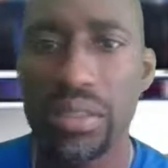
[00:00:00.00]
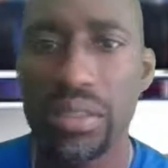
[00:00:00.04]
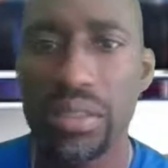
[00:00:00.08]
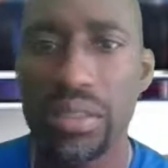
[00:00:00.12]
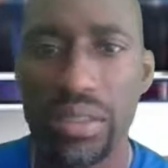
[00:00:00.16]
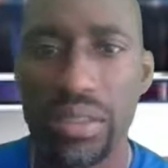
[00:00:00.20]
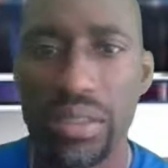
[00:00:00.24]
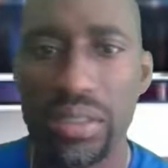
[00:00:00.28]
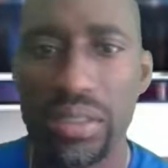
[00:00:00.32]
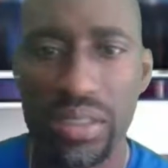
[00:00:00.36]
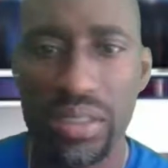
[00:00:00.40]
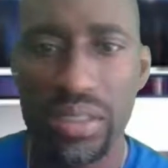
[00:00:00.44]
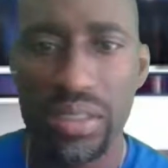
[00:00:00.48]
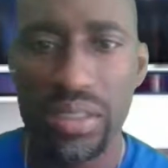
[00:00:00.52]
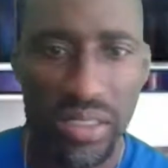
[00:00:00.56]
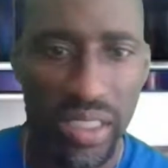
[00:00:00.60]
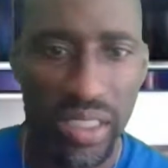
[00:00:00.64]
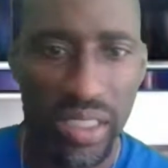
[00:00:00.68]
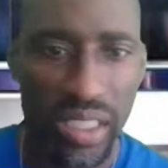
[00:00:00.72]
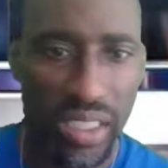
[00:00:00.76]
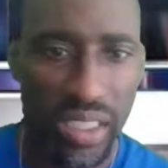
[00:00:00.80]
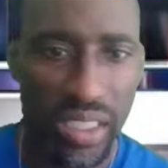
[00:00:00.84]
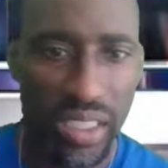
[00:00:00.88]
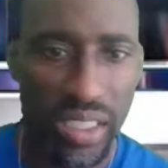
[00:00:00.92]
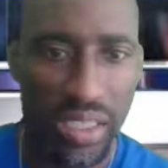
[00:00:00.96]
Taking a
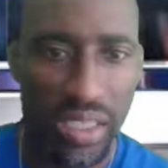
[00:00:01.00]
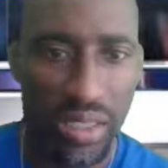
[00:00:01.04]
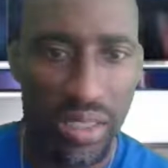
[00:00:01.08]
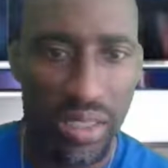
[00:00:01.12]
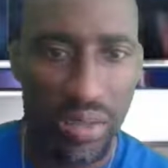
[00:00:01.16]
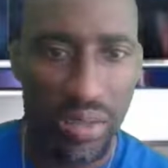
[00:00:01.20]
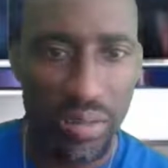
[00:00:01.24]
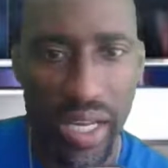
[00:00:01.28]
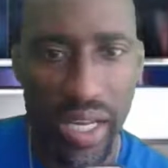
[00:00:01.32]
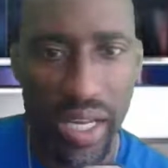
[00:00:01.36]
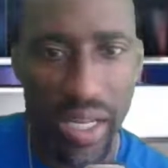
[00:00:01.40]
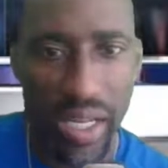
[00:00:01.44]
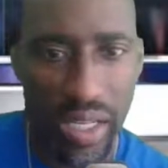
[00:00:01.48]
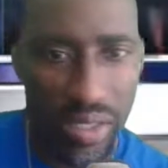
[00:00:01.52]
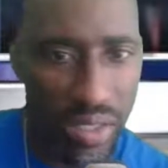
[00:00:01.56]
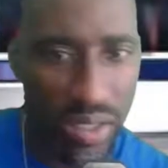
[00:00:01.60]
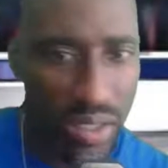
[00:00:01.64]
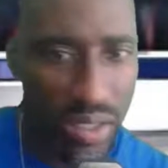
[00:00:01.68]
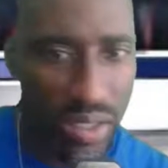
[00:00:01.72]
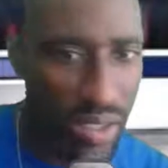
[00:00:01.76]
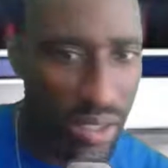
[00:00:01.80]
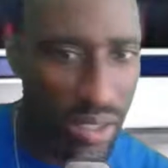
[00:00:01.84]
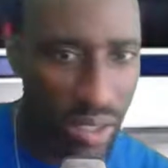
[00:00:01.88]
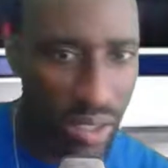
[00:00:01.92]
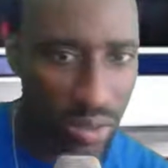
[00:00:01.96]
while. Okay, I
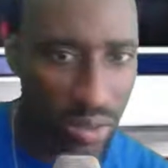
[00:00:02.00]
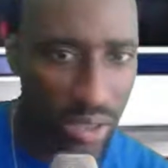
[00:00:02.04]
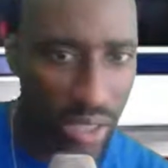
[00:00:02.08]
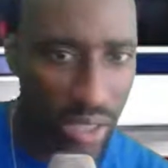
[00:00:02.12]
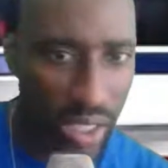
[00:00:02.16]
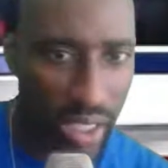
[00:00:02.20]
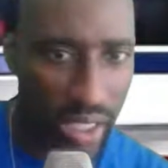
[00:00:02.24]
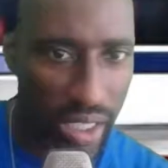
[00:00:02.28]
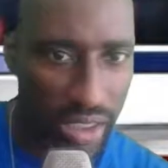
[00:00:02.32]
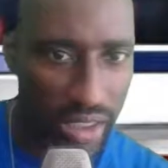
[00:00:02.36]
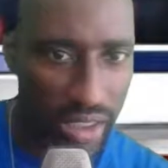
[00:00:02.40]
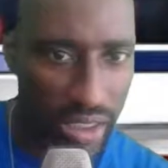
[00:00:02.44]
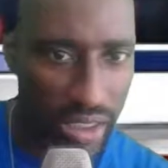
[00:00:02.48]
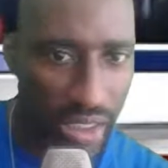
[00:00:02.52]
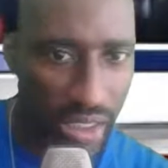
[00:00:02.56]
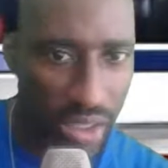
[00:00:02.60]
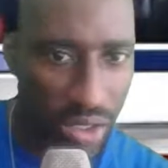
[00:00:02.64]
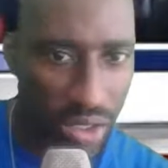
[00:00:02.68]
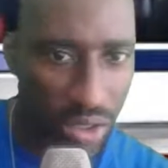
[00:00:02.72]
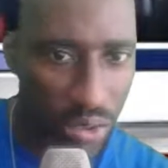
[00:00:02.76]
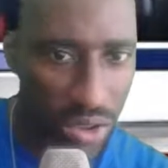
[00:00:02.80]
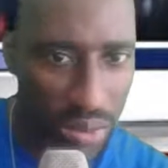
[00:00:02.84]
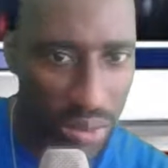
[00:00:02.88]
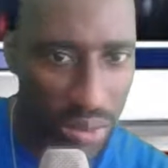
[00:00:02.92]
see Gucci Man